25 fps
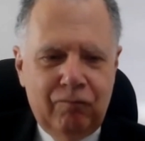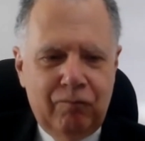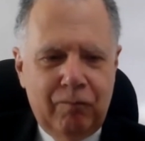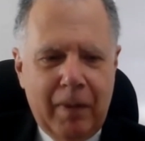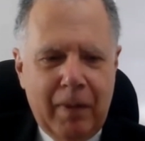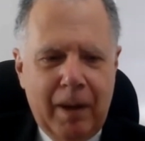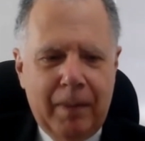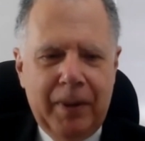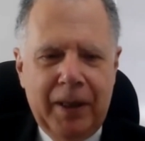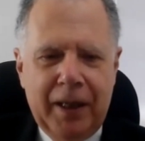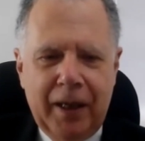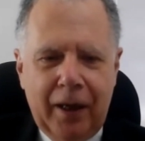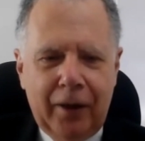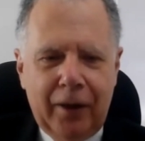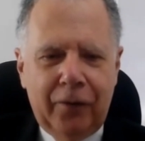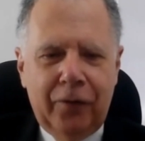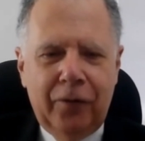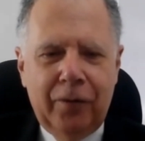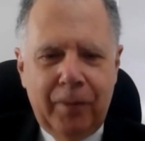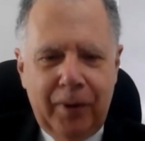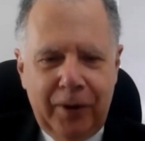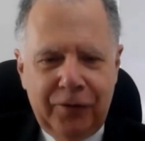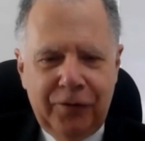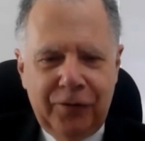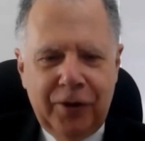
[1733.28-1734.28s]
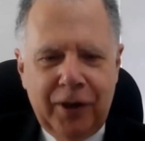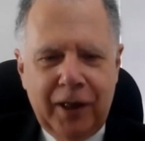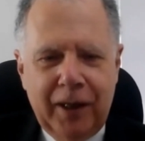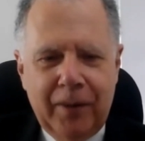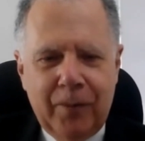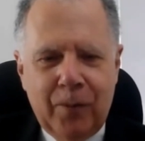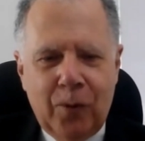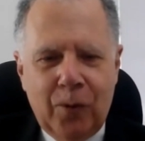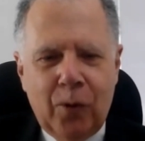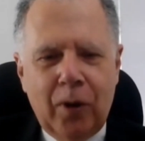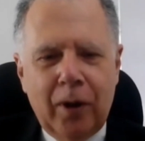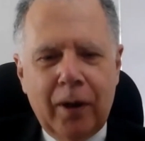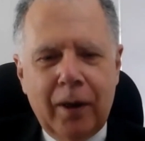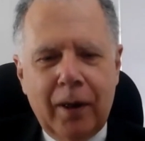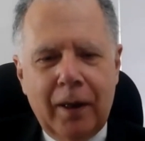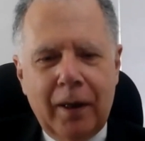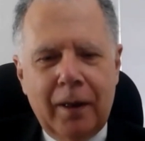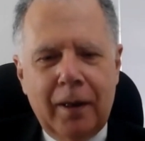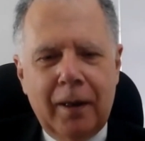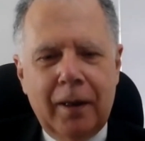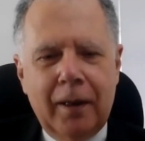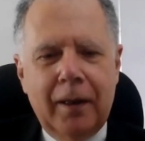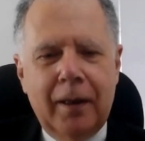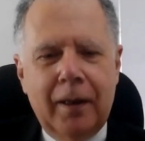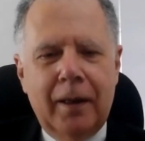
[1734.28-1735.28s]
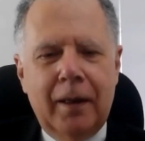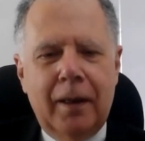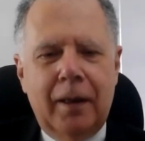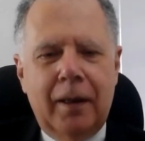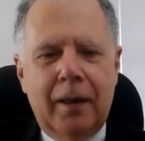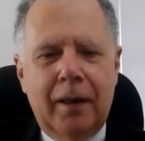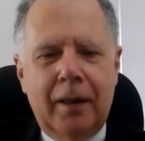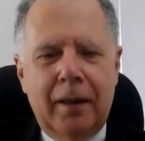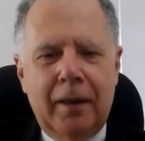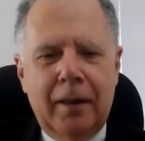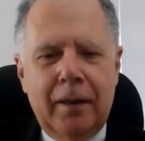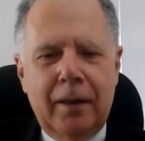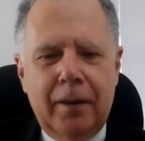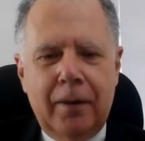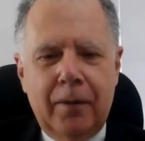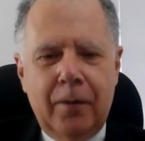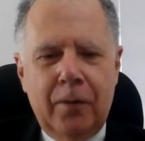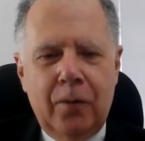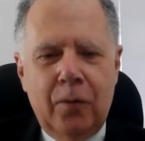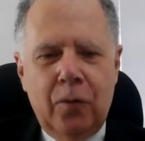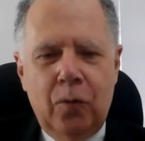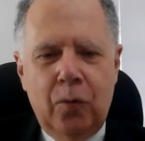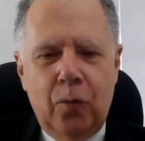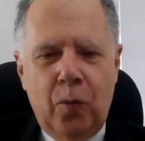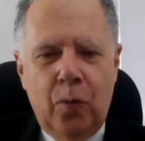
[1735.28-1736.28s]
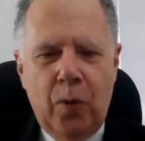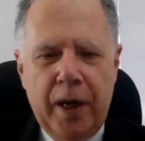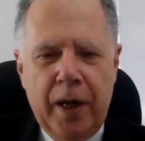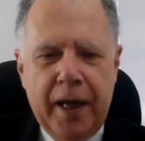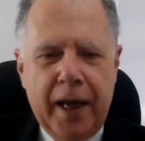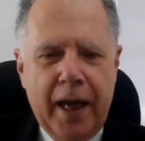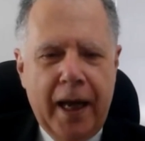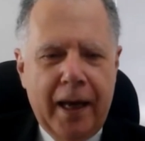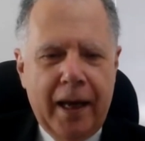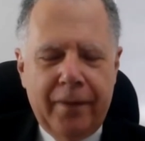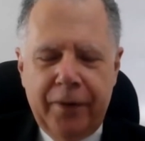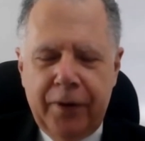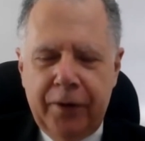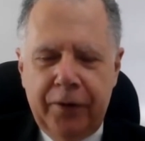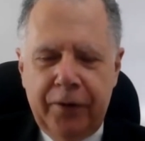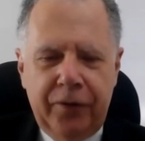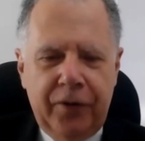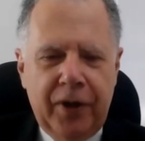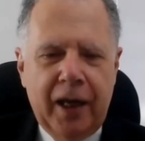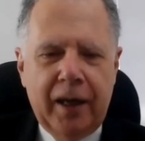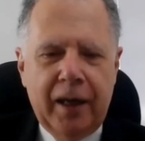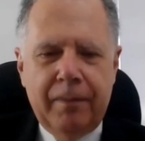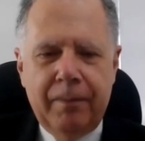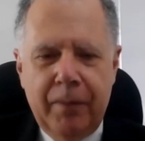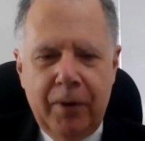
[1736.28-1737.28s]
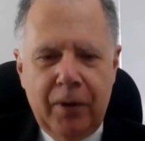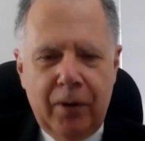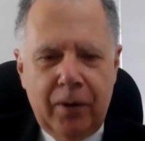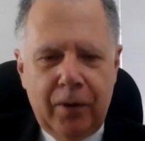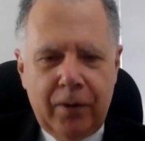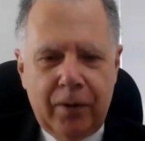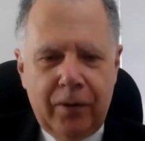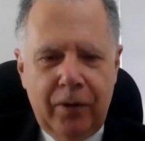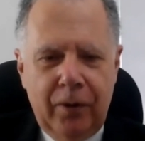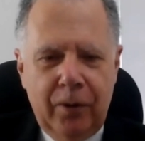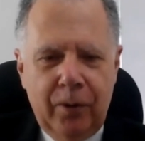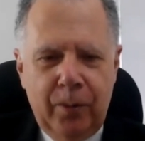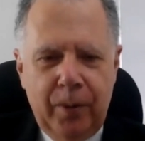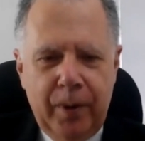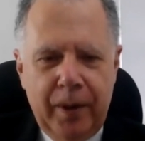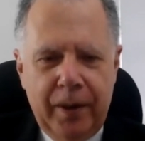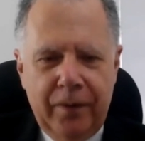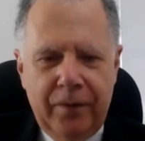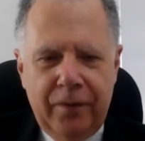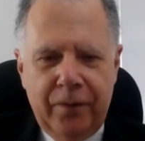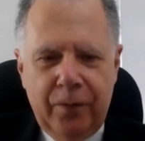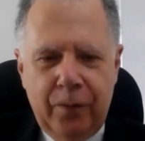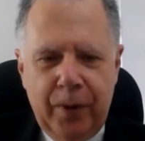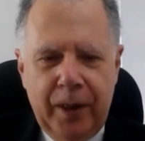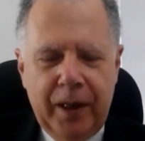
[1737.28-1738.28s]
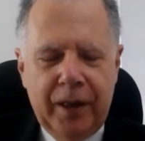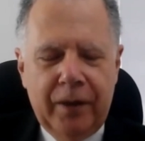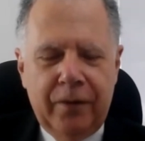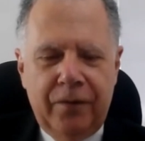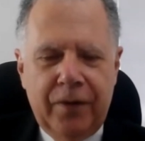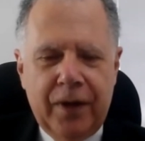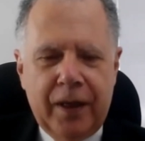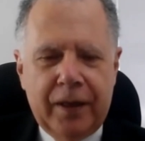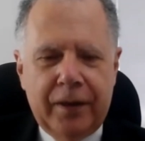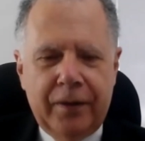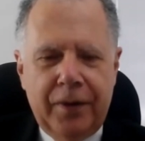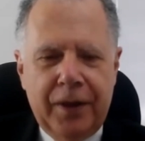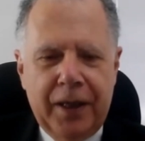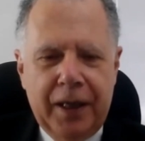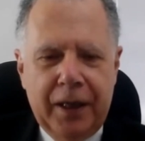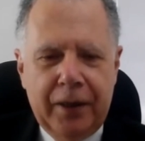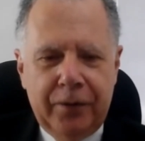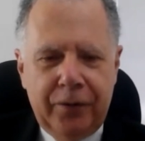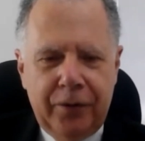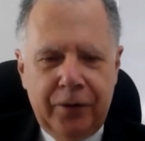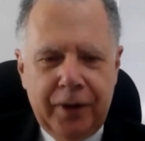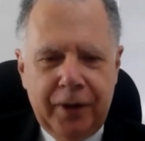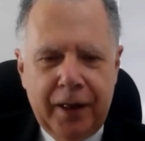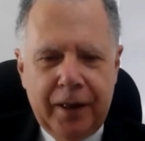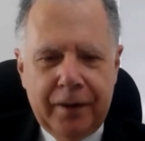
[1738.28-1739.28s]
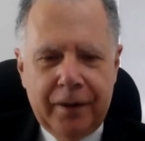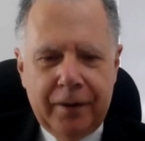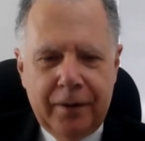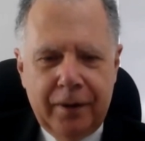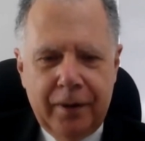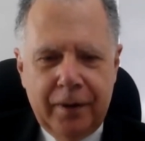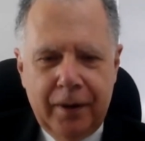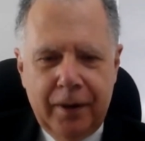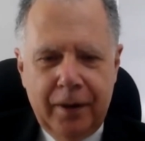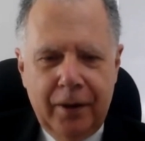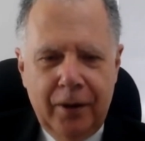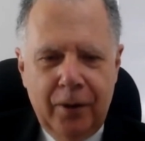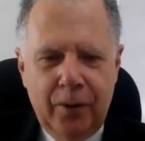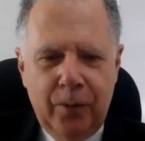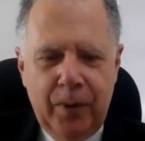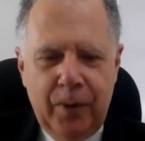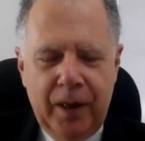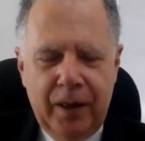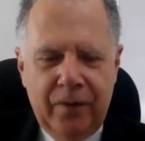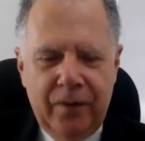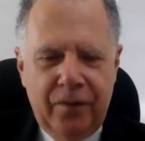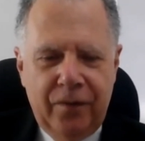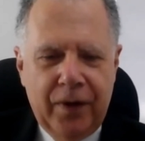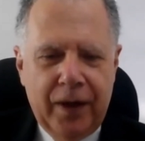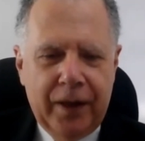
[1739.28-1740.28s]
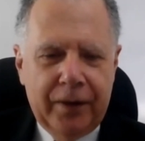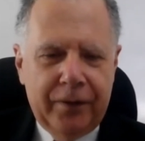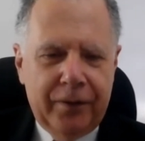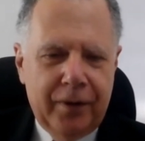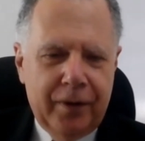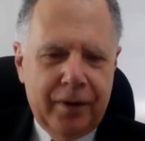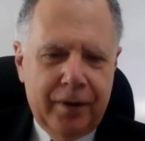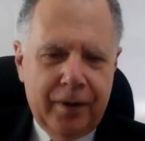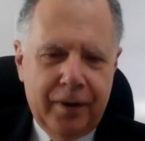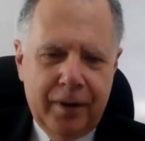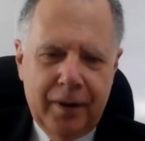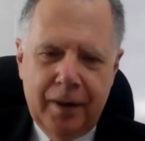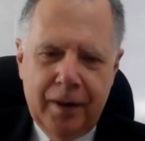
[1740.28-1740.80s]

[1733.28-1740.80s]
maybe not so much anymore. We have the tech miracle. We invented the internet. We invented